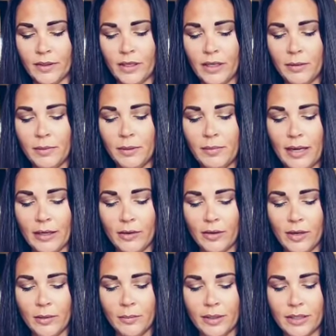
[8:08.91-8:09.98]
coming back
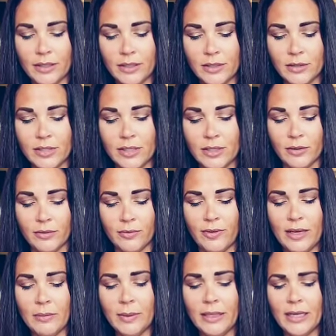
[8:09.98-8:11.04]
around because there's either
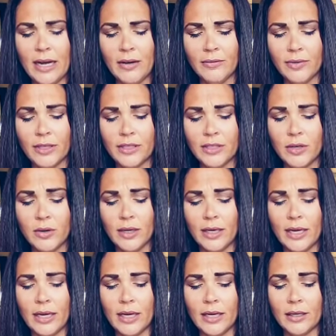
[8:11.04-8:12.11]
family conflict
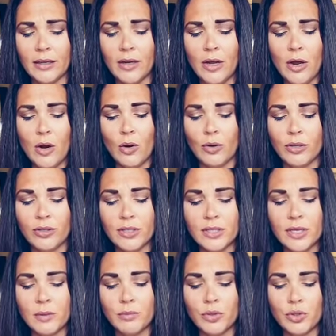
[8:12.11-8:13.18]
going on or
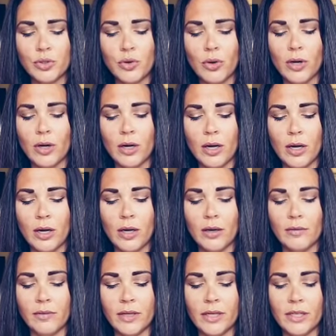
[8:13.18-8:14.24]
there's some sort
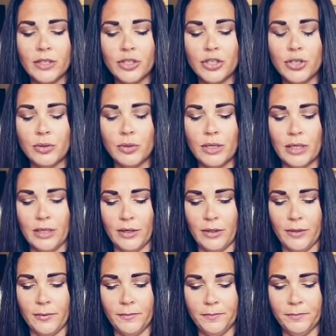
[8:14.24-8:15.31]
of issue
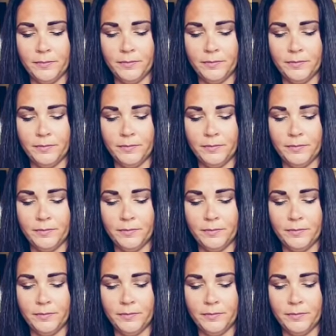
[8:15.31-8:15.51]
here